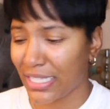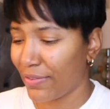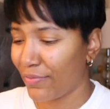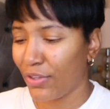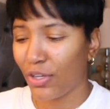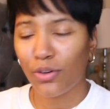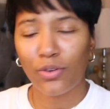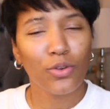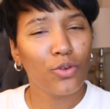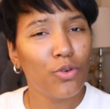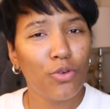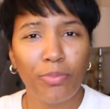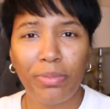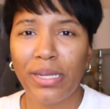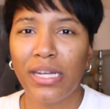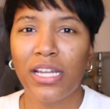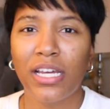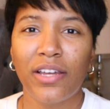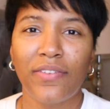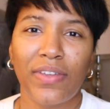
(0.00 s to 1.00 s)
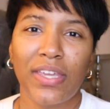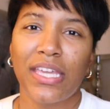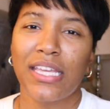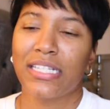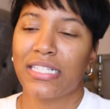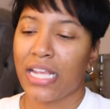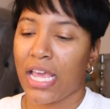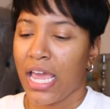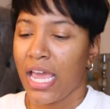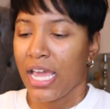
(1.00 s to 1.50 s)
If you don't know who B Love
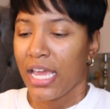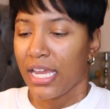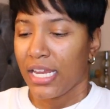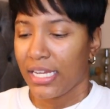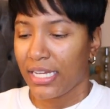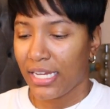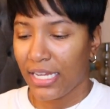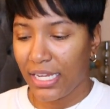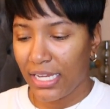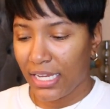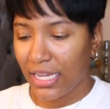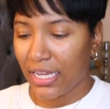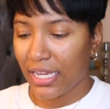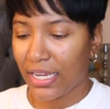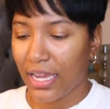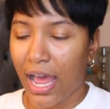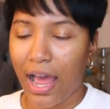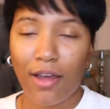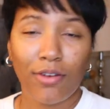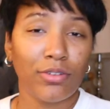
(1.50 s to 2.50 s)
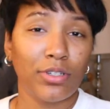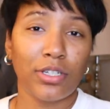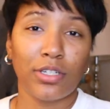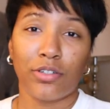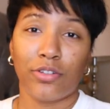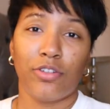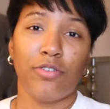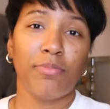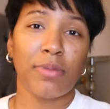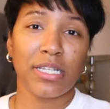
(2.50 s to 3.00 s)
is, then I don't know.
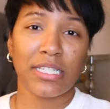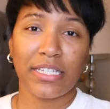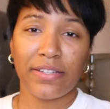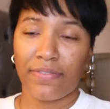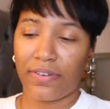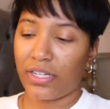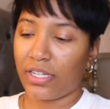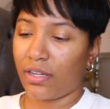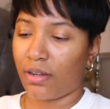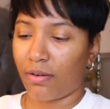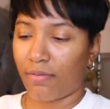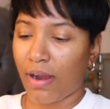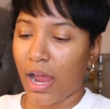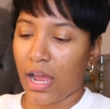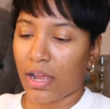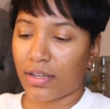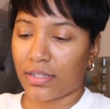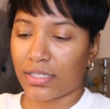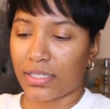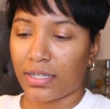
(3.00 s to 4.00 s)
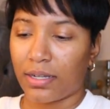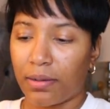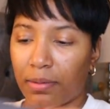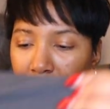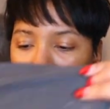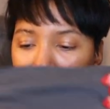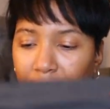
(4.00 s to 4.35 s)
You must live under a rock or something.